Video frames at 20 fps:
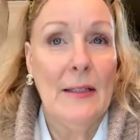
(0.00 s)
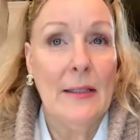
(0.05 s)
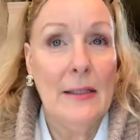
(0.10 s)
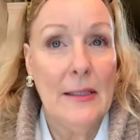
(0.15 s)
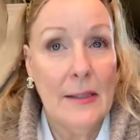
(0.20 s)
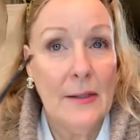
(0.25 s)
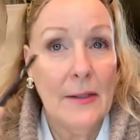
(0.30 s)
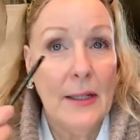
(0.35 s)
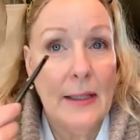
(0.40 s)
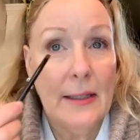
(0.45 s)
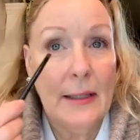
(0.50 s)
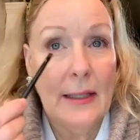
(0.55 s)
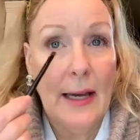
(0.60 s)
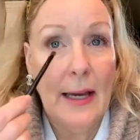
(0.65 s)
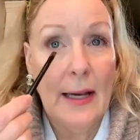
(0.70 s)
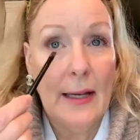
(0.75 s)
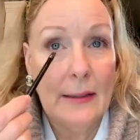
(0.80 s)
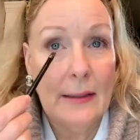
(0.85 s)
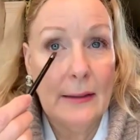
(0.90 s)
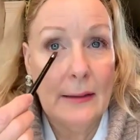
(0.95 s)
You still get
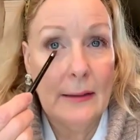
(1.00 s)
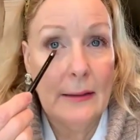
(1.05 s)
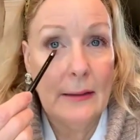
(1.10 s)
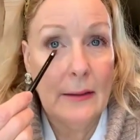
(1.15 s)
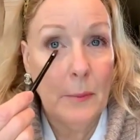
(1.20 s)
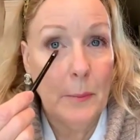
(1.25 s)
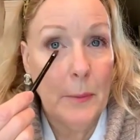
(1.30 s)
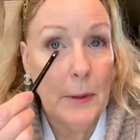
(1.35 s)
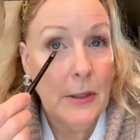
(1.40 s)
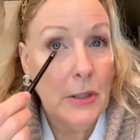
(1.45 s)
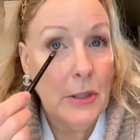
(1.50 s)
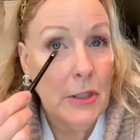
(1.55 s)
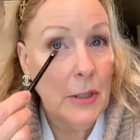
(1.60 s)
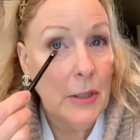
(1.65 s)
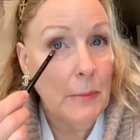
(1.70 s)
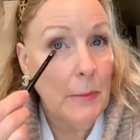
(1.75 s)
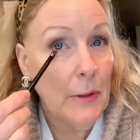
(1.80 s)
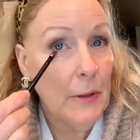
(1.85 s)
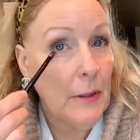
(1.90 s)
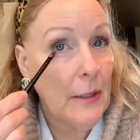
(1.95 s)
that little bit of
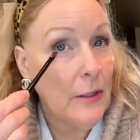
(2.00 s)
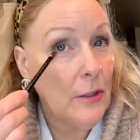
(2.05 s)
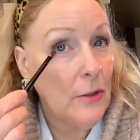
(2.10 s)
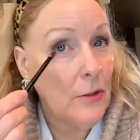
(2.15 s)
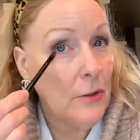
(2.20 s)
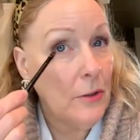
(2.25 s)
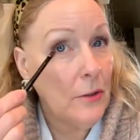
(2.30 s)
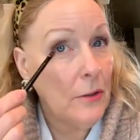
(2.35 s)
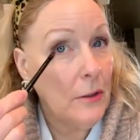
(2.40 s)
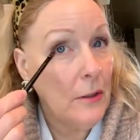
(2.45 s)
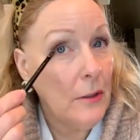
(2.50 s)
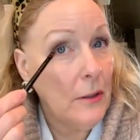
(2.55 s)
shimmer on your